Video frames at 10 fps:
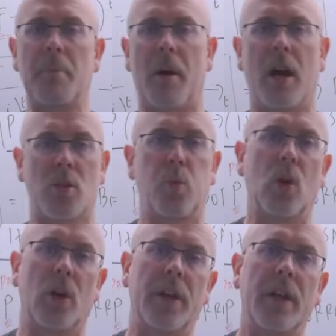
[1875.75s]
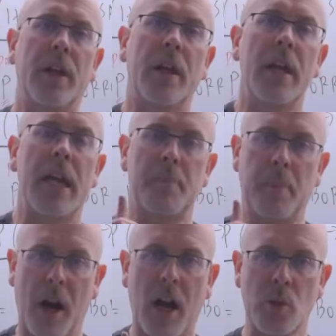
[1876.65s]
in part 1.
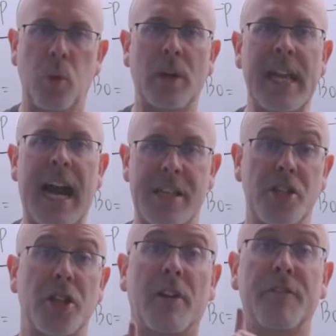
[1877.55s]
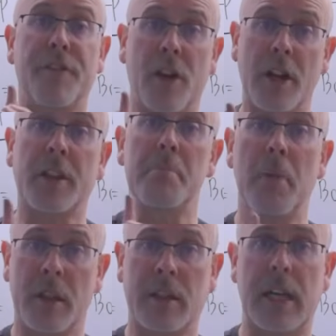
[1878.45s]
In part 1, he asks you to convert the
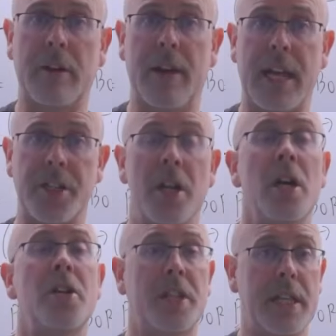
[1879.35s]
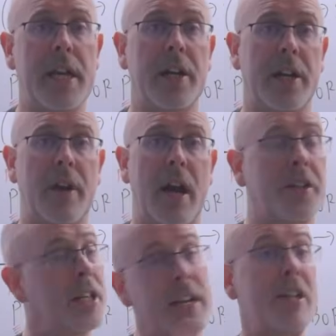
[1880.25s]
monthly rate to the yearly rate,
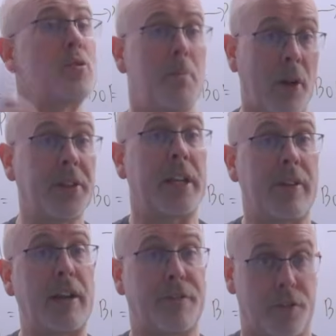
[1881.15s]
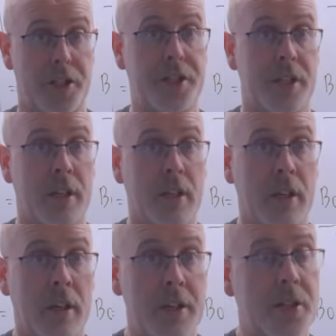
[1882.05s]
or the yearly rate to a monthly rate first.
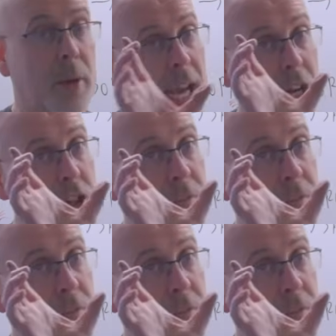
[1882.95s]
So in case